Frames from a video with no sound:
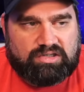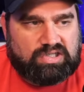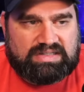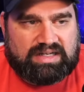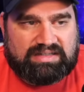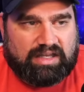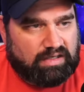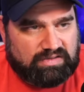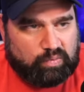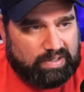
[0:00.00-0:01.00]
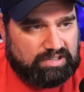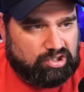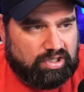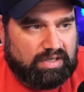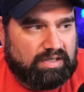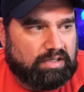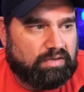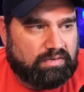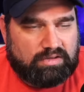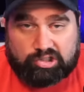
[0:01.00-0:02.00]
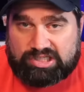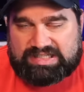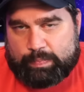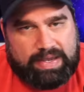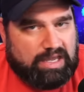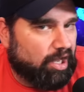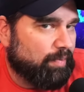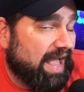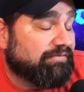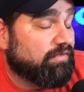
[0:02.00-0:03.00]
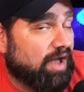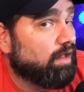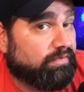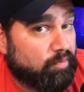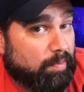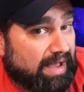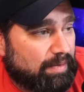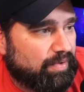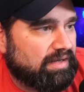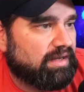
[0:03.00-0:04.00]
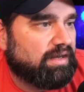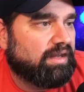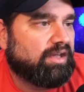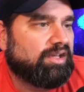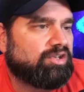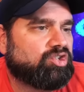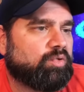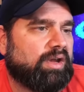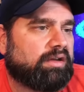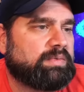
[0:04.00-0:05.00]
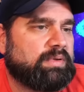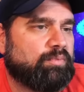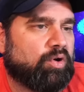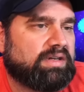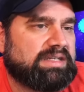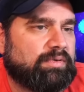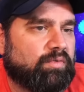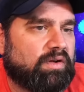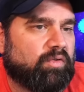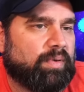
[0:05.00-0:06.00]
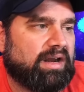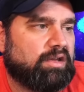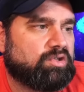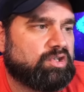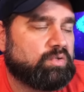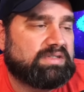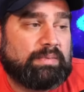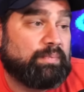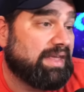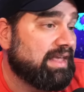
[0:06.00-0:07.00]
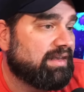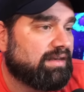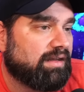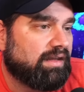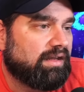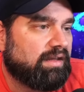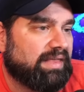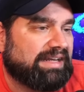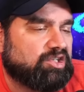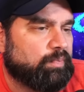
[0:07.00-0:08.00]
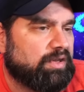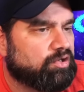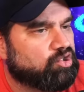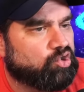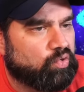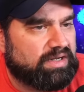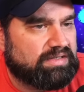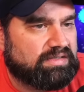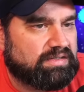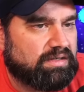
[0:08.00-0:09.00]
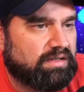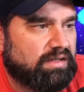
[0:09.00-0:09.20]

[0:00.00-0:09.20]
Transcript: She's not telling us which. She's speaking on behalf of all of them, in my opinion. Shouldn't we all just be more accepting of whatever body you choose to be in? That should be your choice.